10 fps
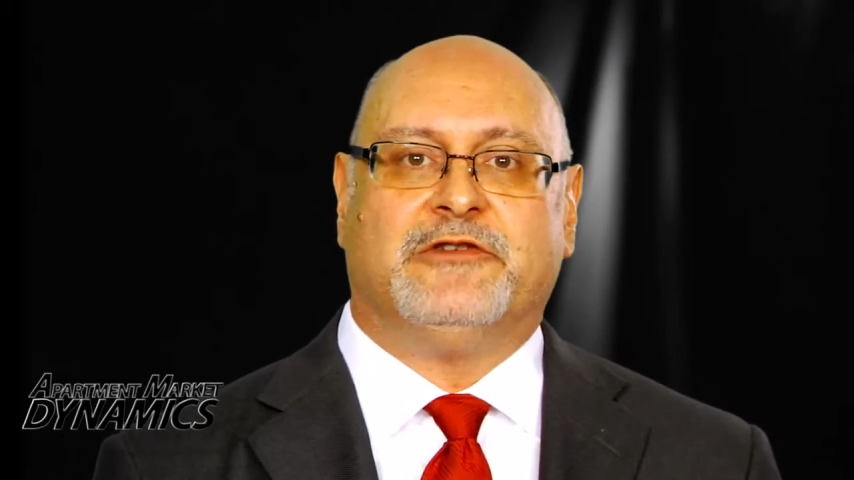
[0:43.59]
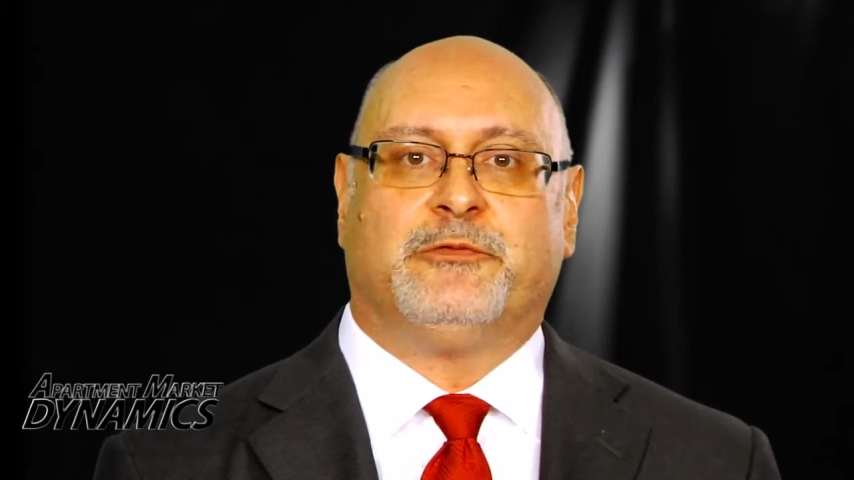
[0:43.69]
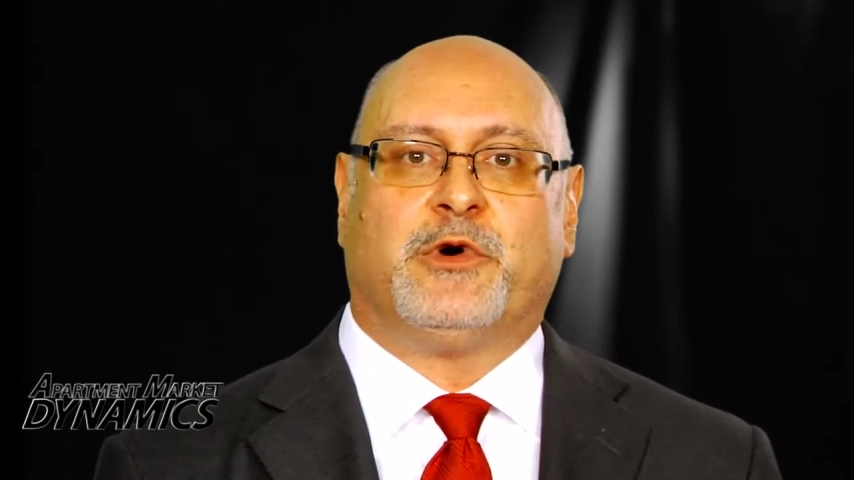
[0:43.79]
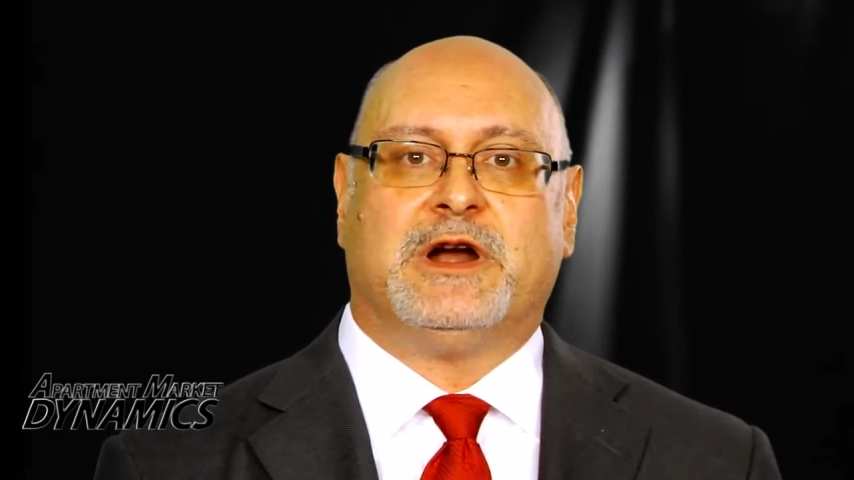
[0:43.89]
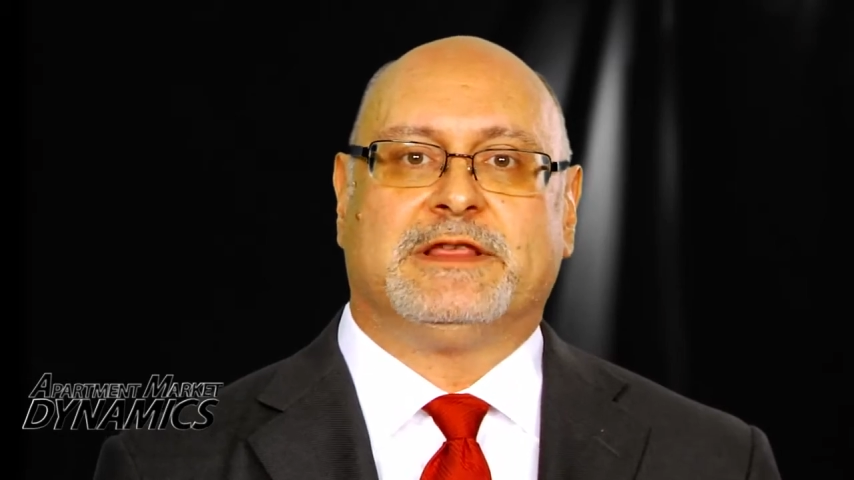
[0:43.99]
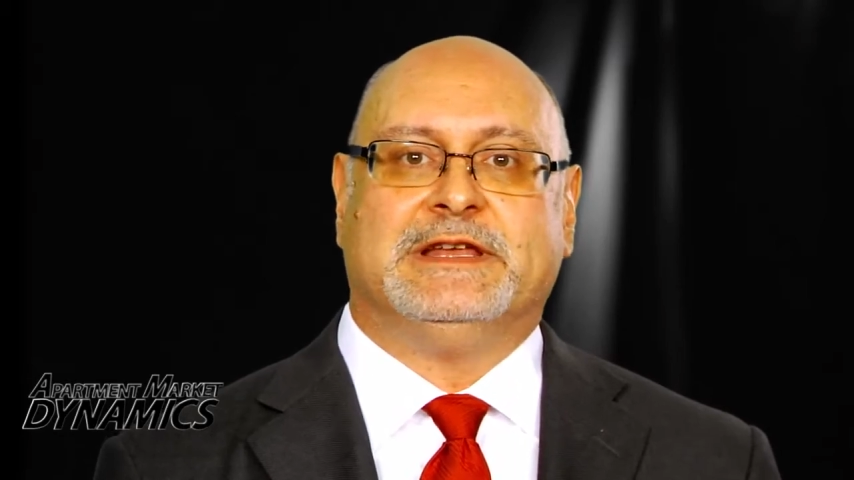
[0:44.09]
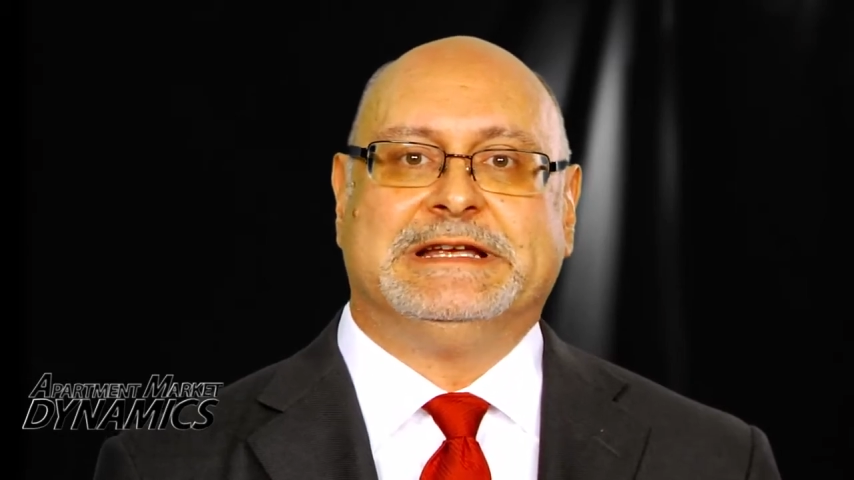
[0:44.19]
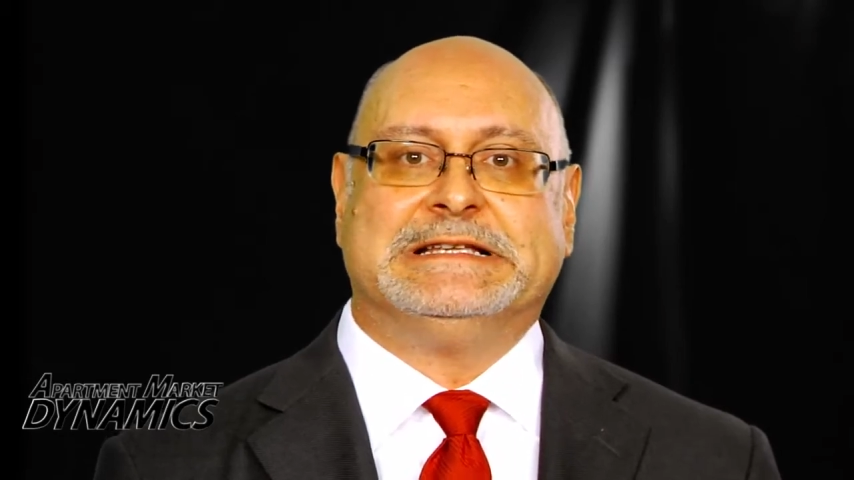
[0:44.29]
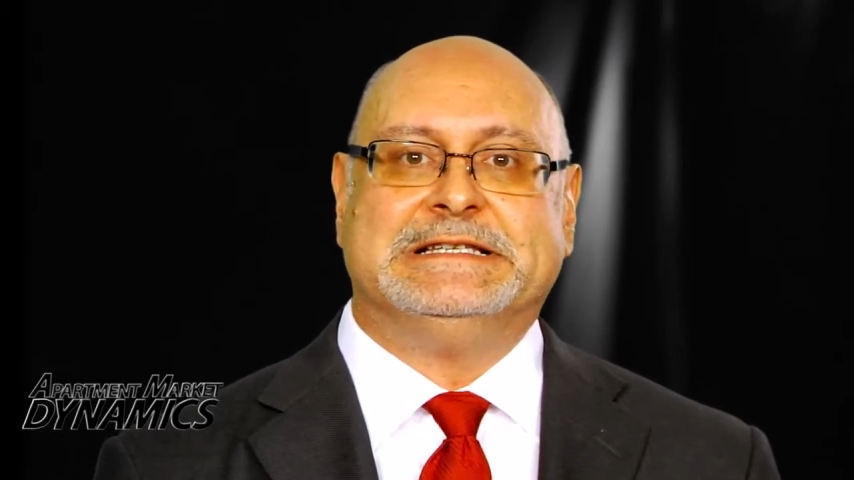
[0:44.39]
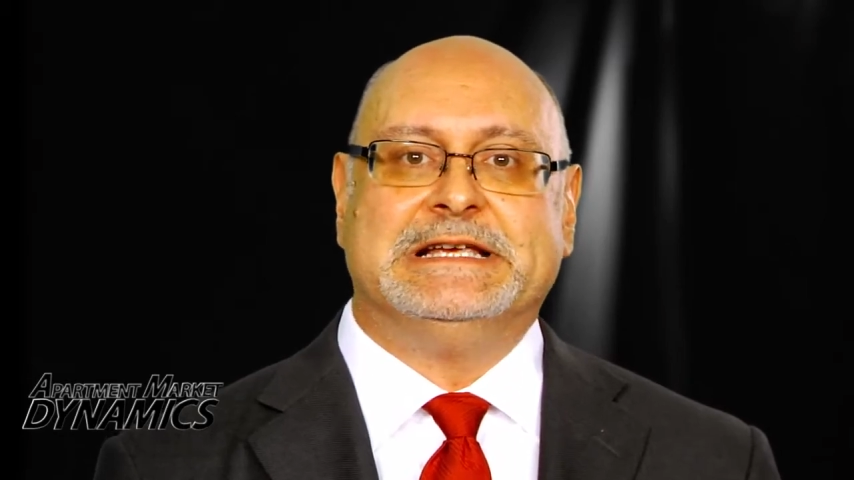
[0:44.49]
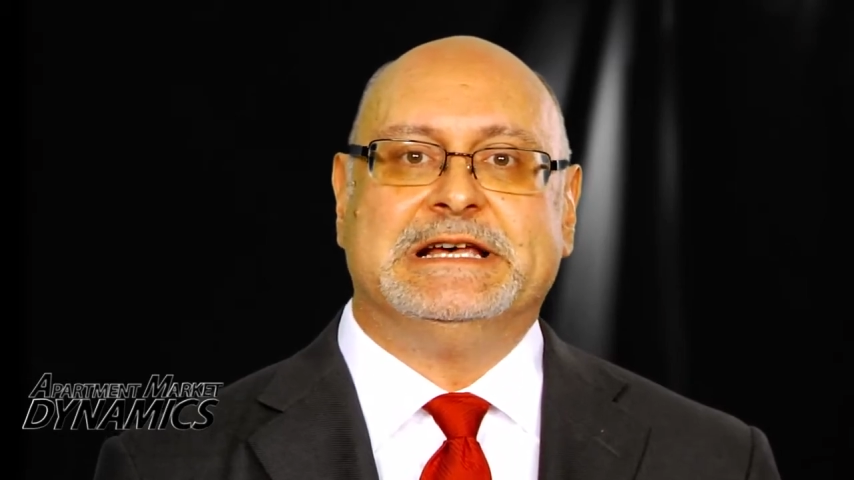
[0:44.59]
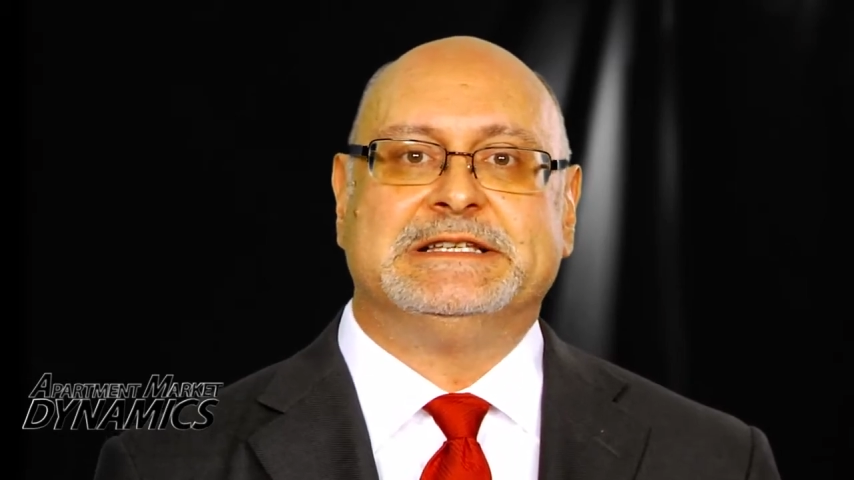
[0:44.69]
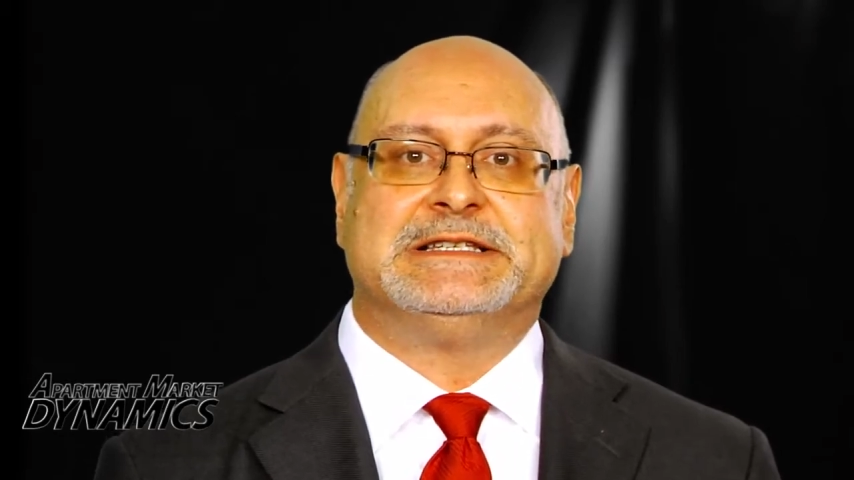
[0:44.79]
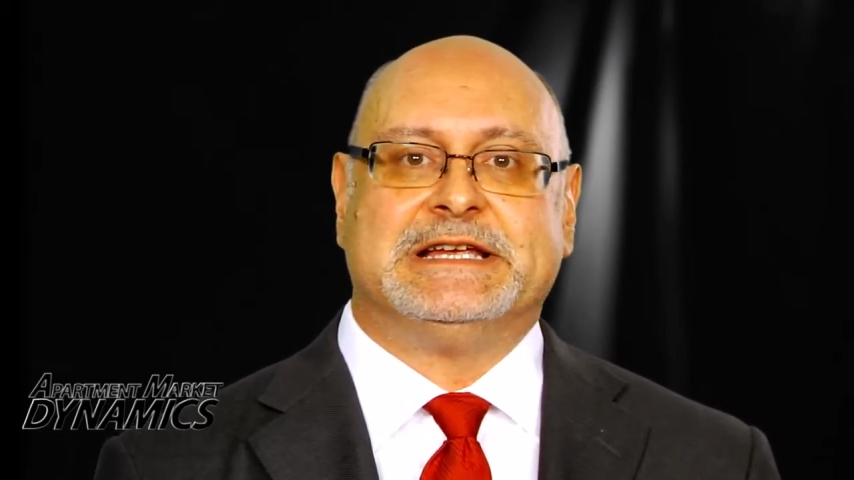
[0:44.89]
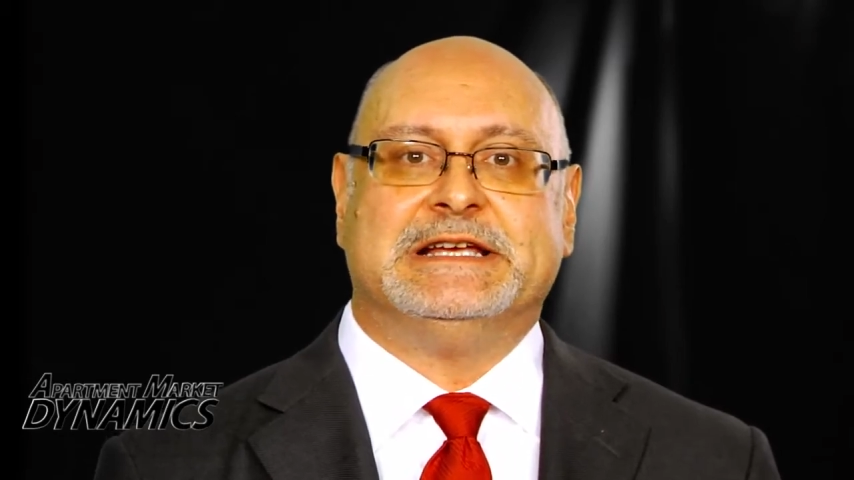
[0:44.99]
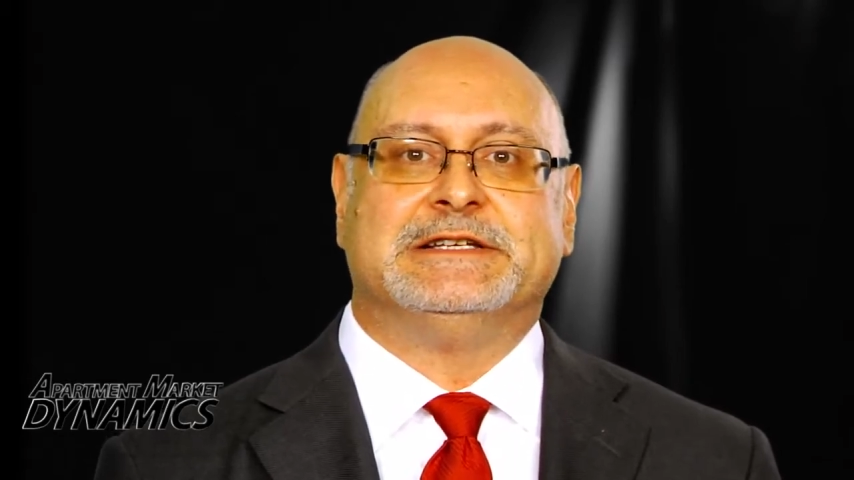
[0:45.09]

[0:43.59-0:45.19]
of product that exists